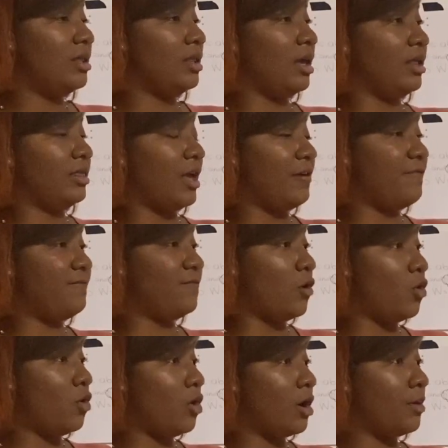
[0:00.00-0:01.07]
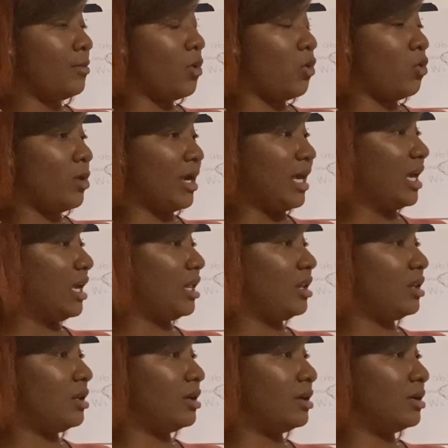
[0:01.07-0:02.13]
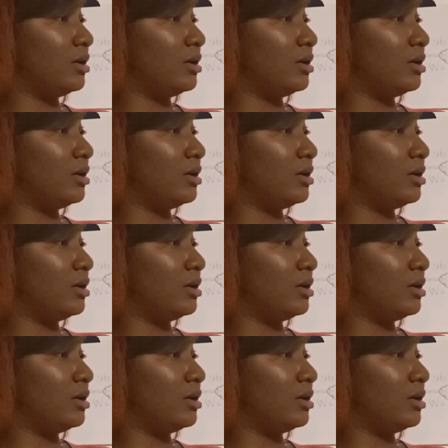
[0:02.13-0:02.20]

and they form when